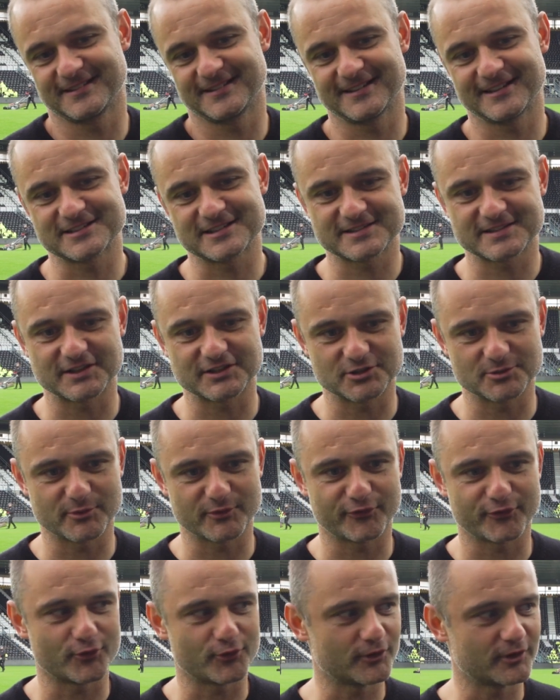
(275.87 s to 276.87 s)
As I said to you
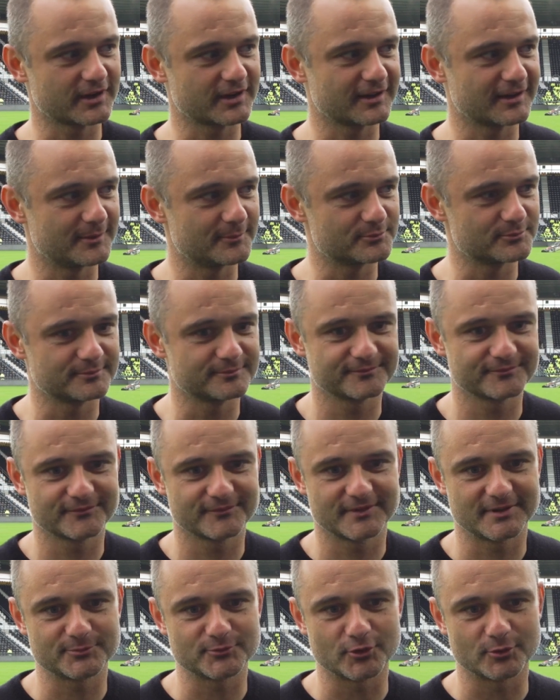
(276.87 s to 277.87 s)
before, I'm
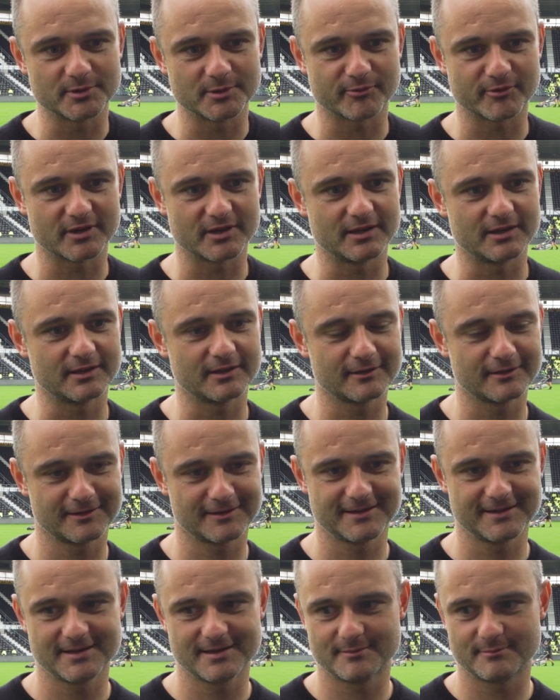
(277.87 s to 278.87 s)
normally pretty,
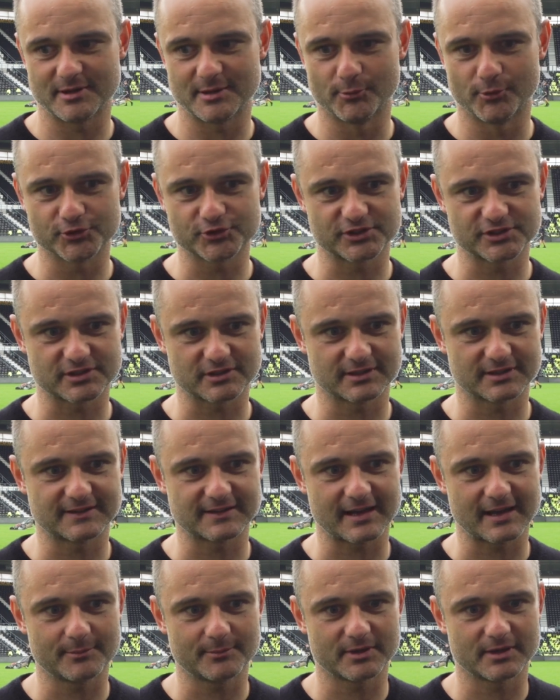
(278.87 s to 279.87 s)
my emotions are
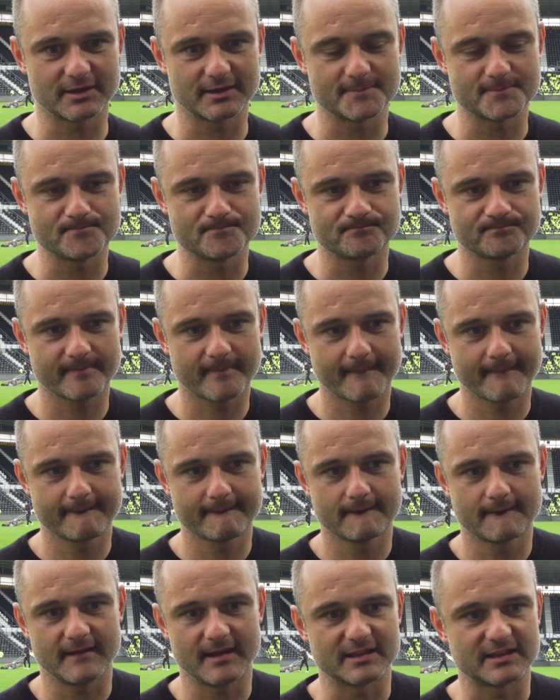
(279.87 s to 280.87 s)
intact, but
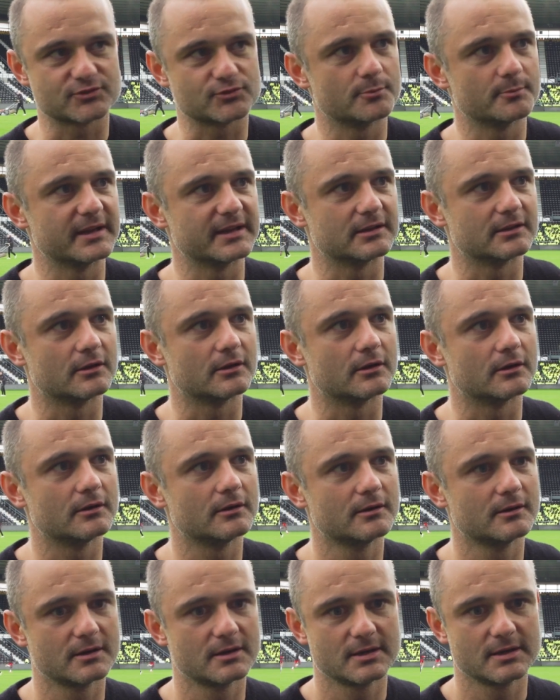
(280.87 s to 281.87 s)
this one meant a lot.
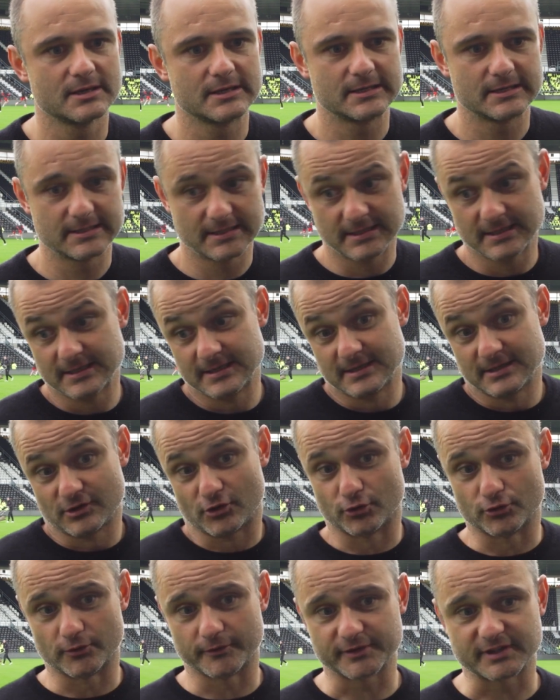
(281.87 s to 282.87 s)

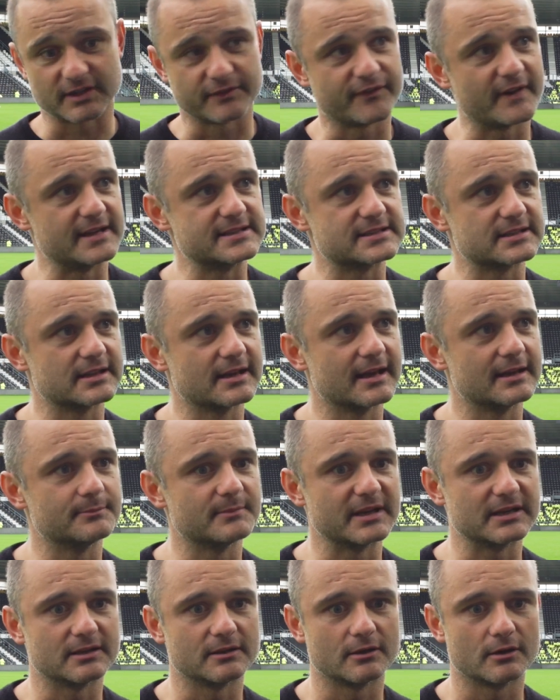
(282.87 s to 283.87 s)
Going over to the fans at the end
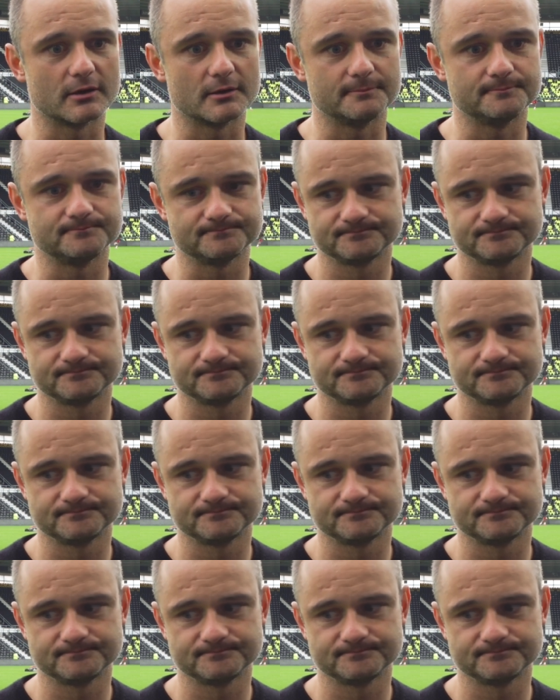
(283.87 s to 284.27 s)
meant a lot.